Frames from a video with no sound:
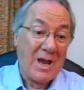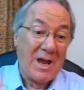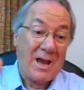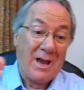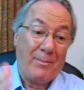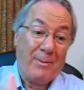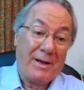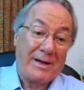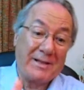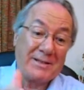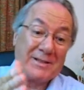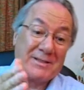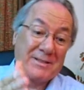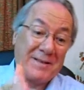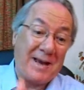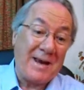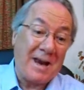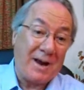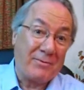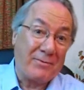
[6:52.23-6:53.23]
Am I going to
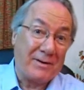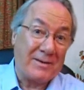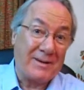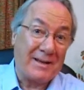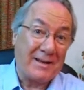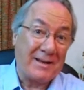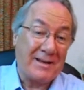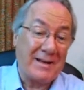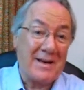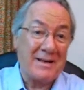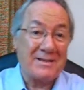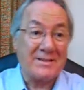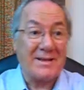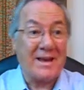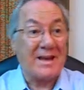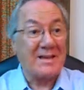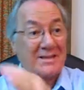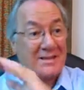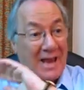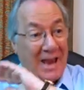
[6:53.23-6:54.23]
say everything that he
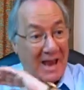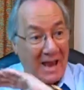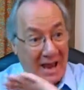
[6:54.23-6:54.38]
says,